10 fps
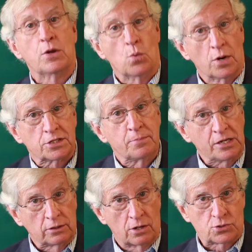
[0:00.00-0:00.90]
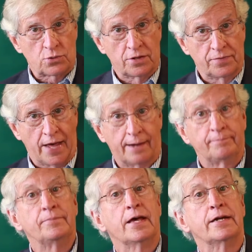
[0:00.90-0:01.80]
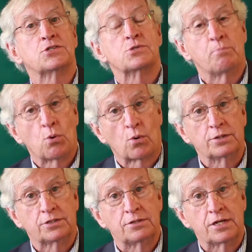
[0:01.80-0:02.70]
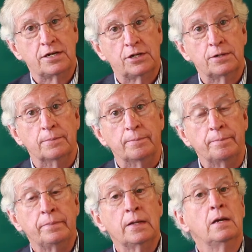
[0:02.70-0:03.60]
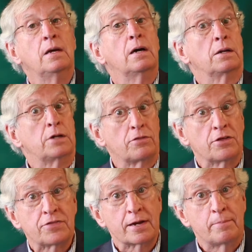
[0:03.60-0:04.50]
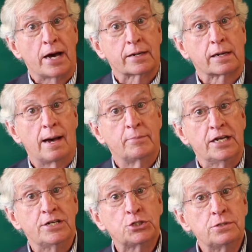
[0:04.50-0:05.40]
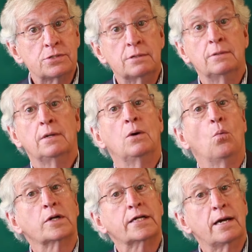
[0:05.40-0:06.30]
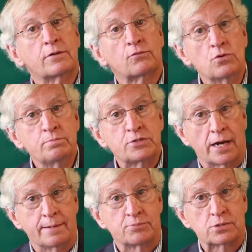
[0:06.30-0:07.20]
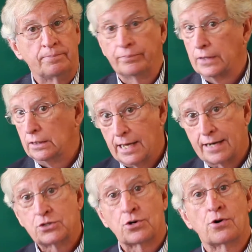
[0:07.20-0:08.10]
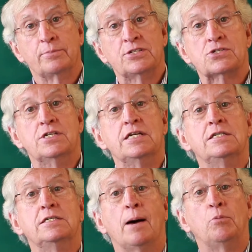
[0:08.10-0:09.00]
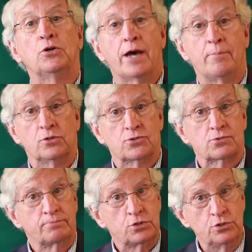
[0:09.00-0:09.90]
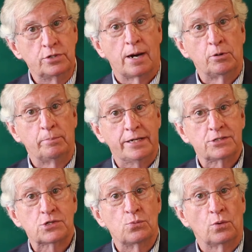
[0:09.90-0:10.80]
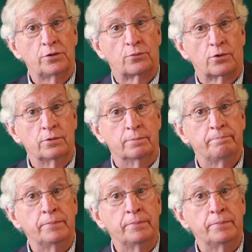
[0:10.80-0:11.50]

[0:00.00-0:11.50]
want to be closer than that, and it's important that they do. Another thing about accommodations, what kind of room types? A lot of tournaments need double doubles, two double beds in one room.